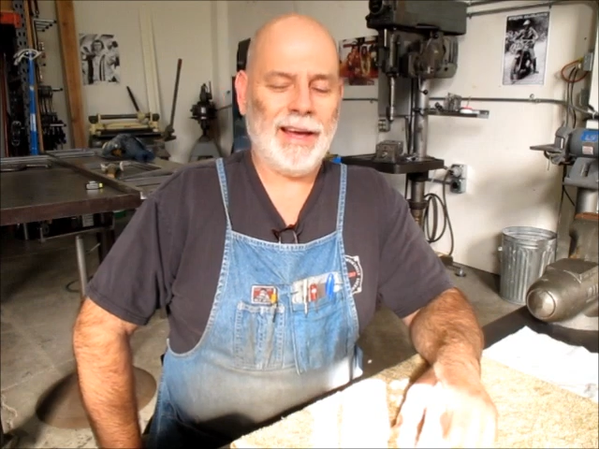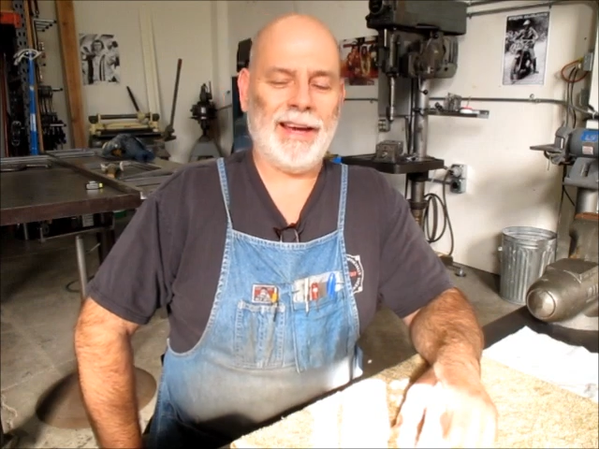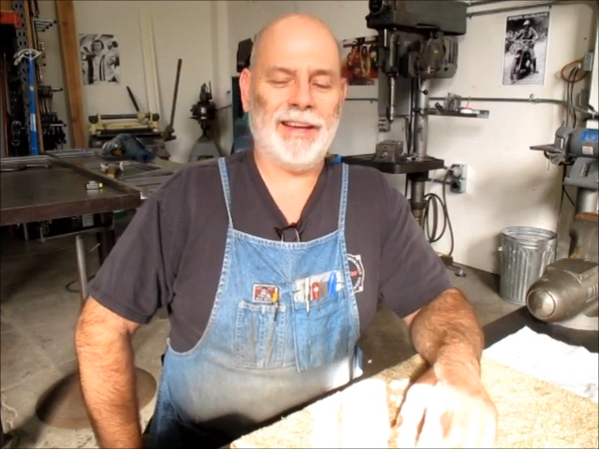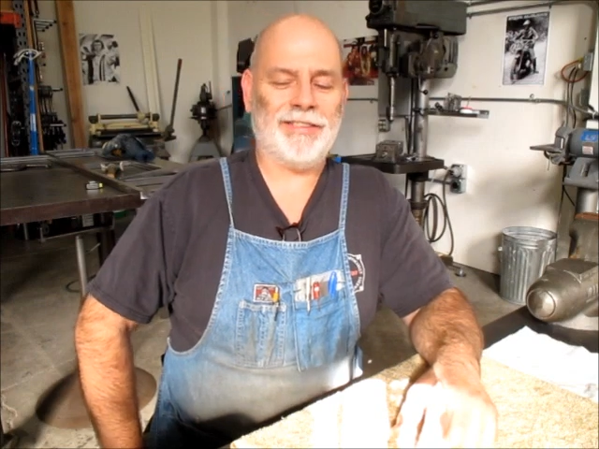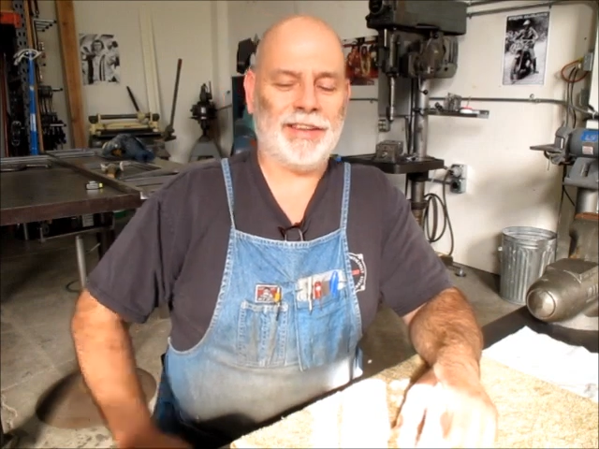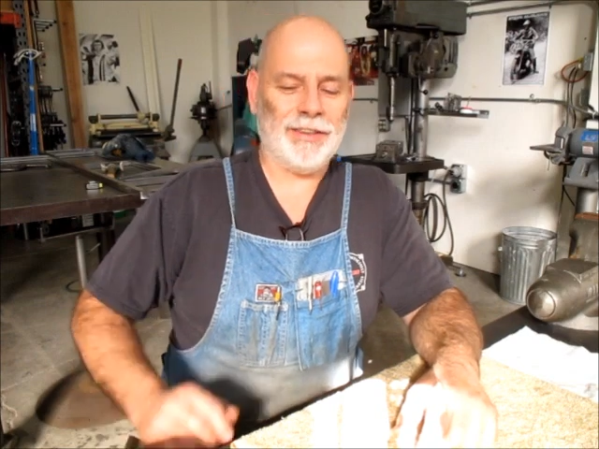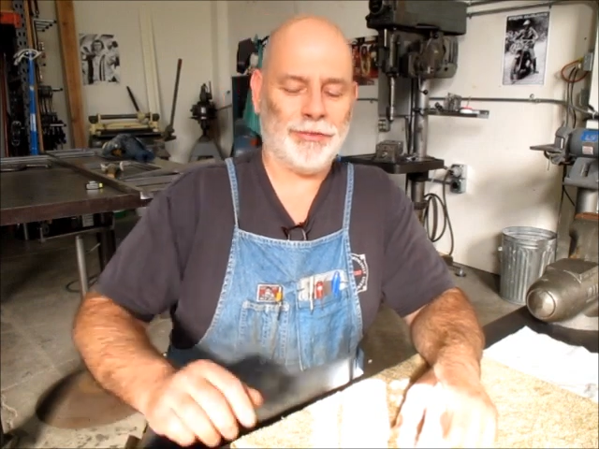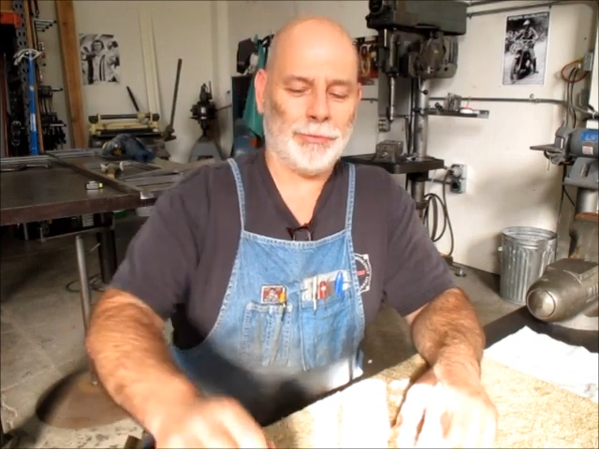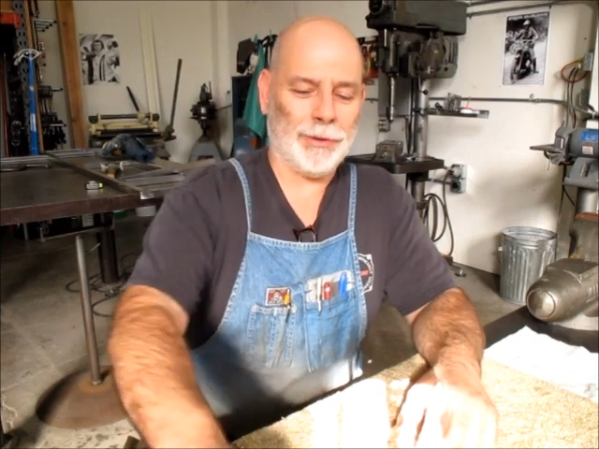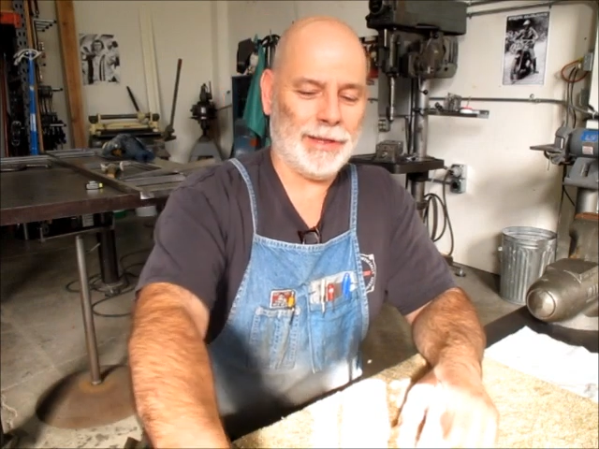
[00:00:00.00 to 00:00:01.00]
I guess I
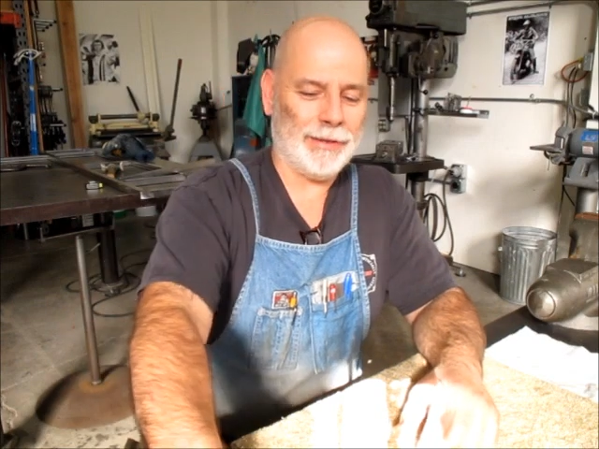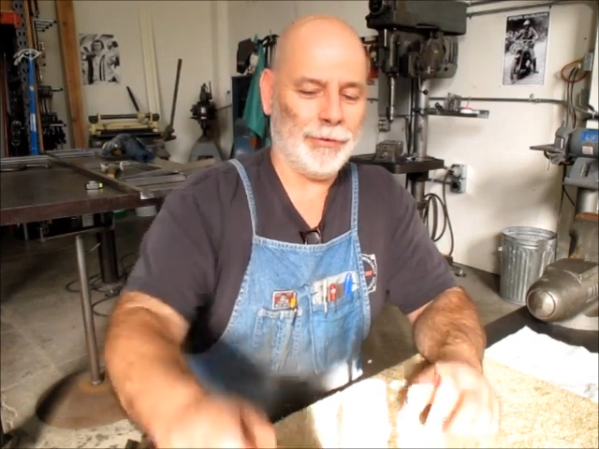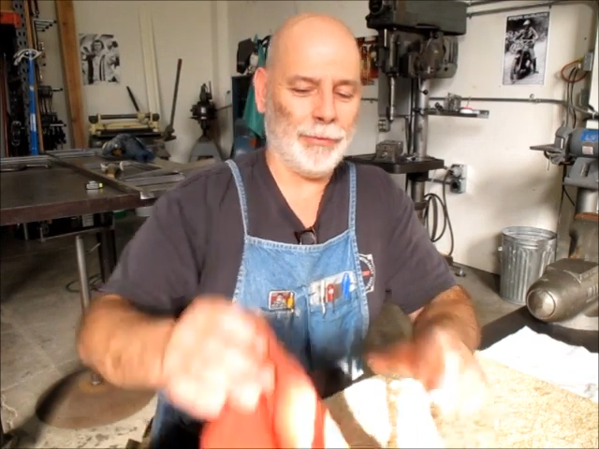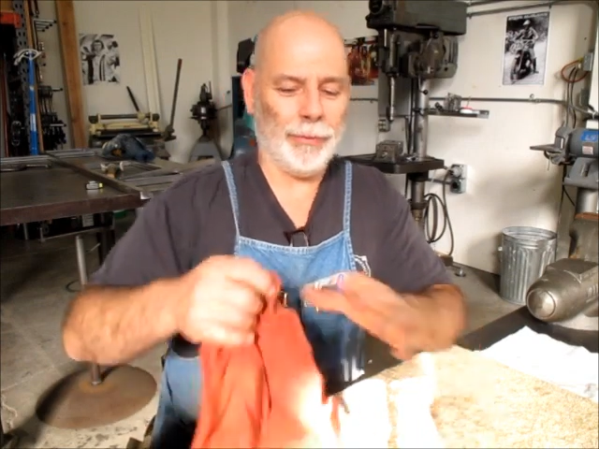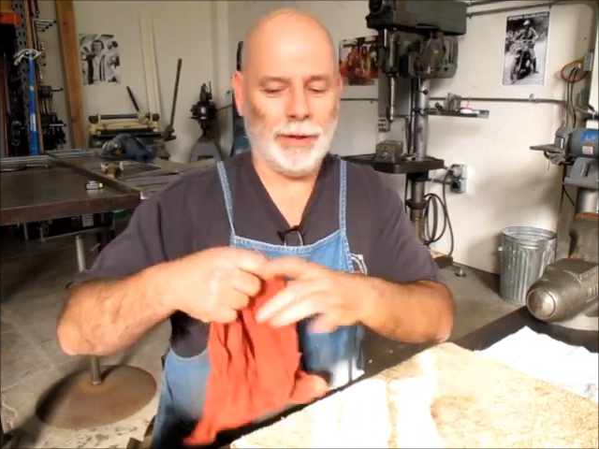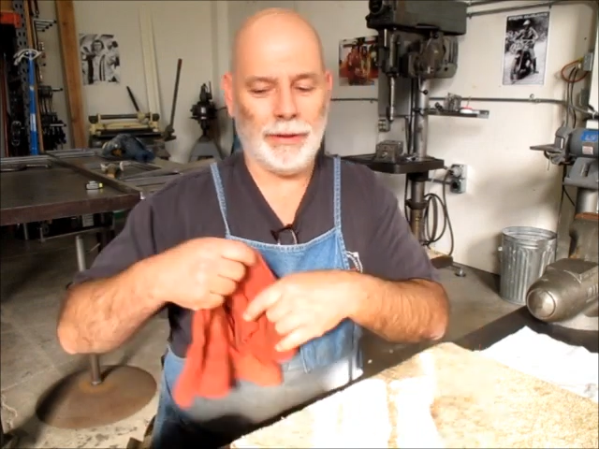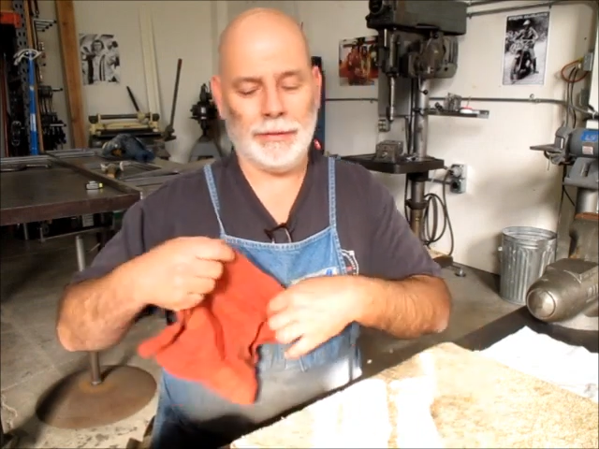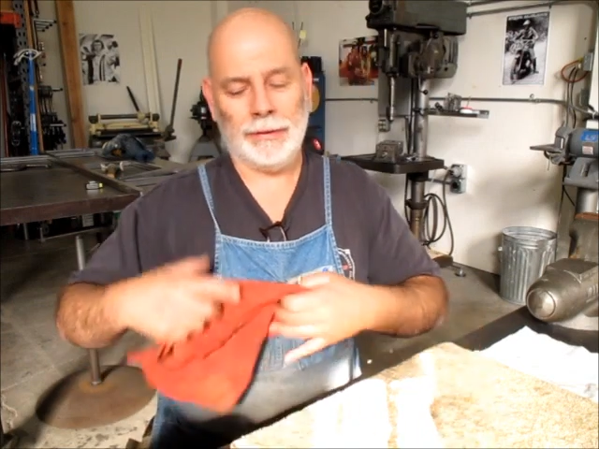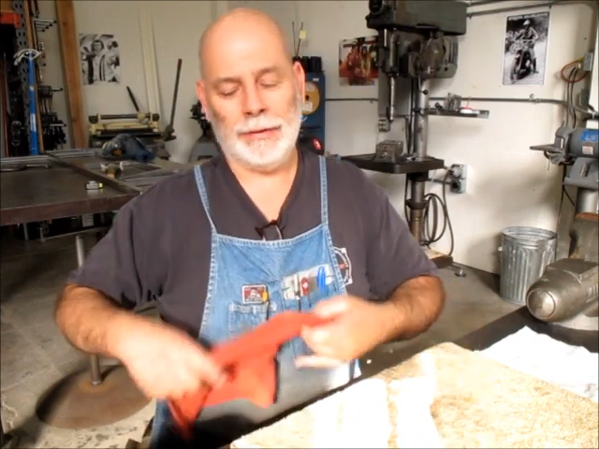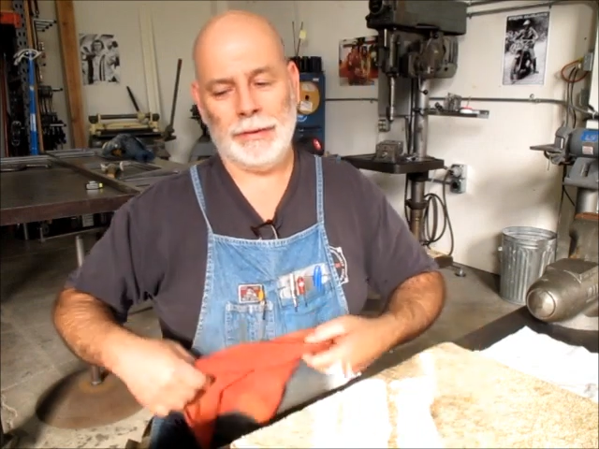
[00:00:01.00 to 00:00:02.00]
just wanted to
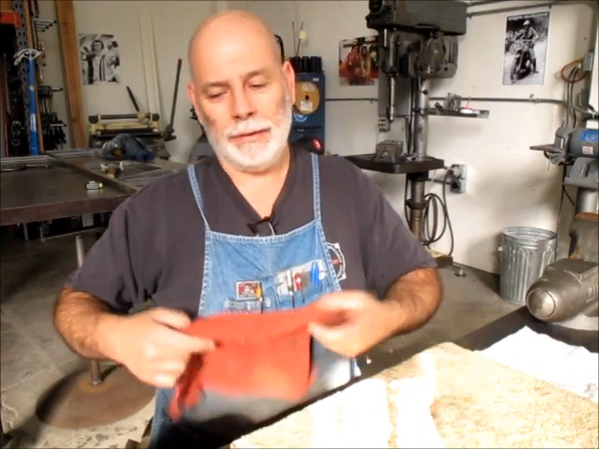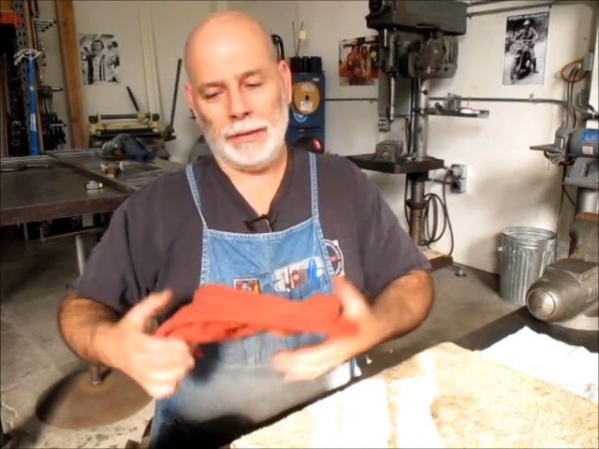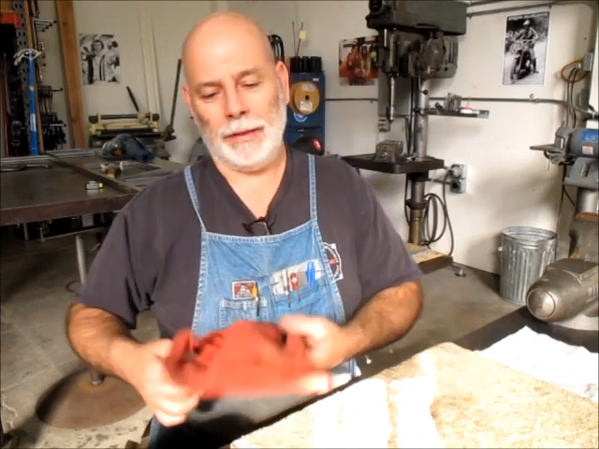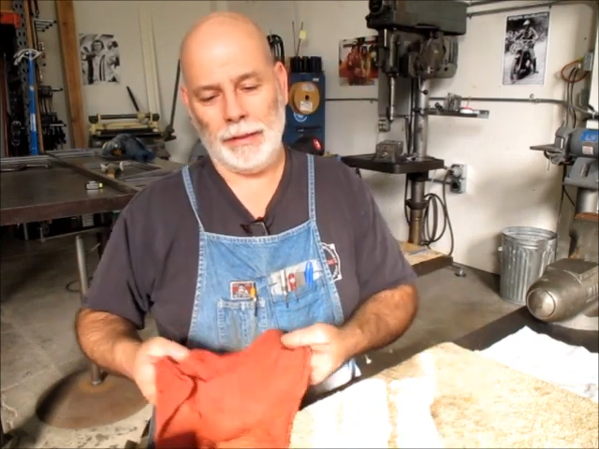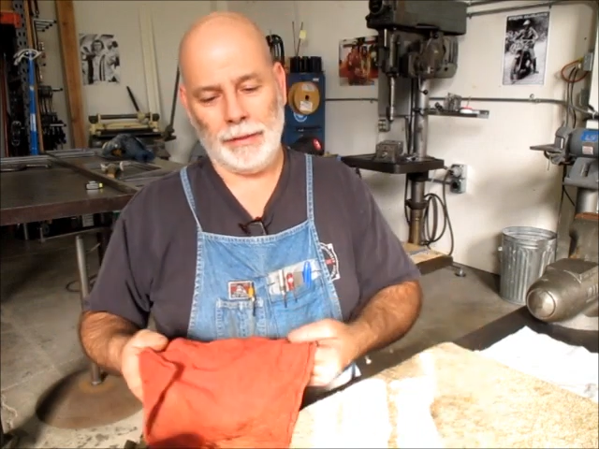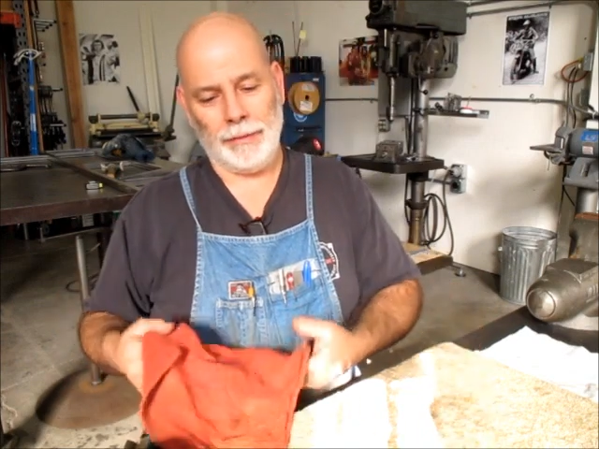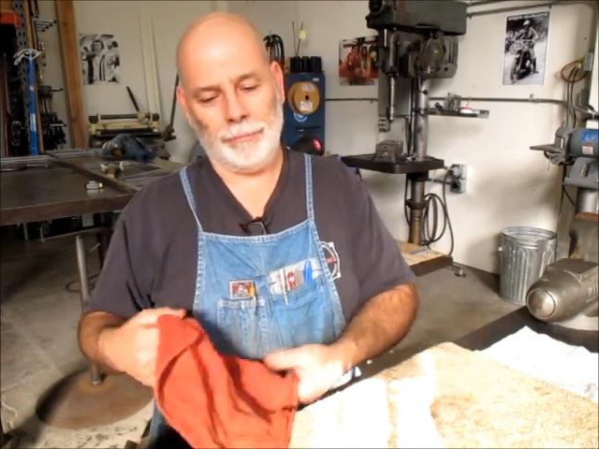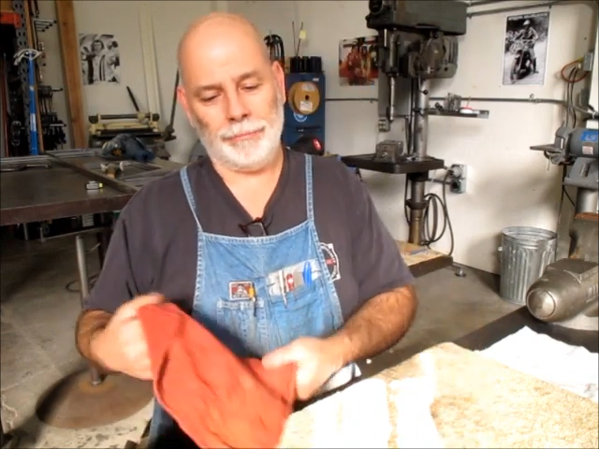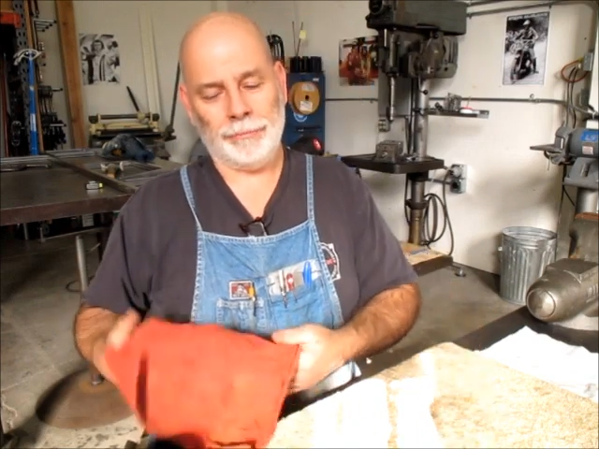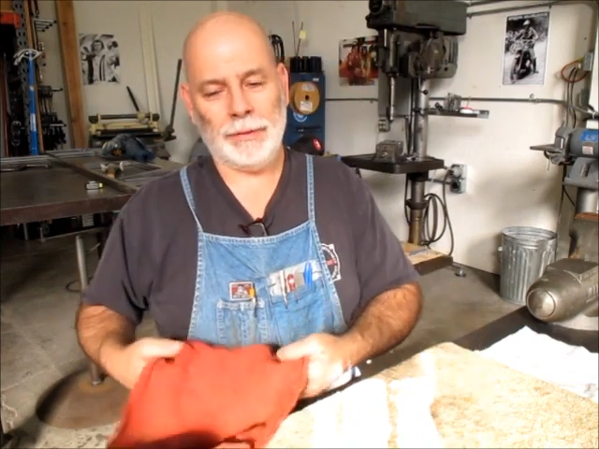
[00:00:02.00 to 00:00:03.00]
uh,
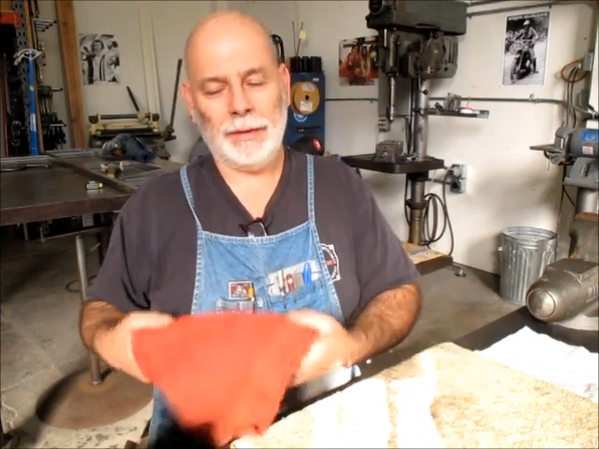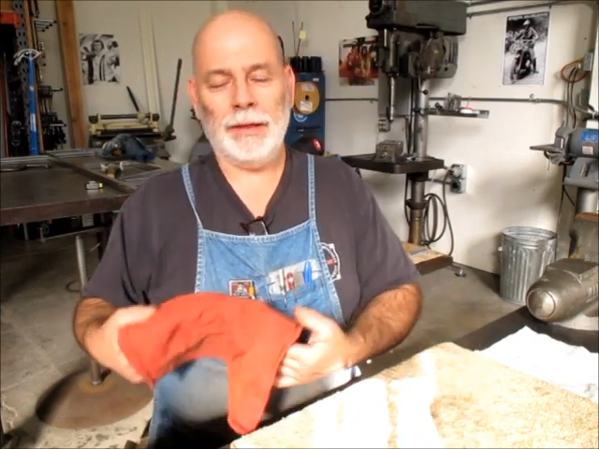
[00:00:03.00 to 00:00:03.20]
um,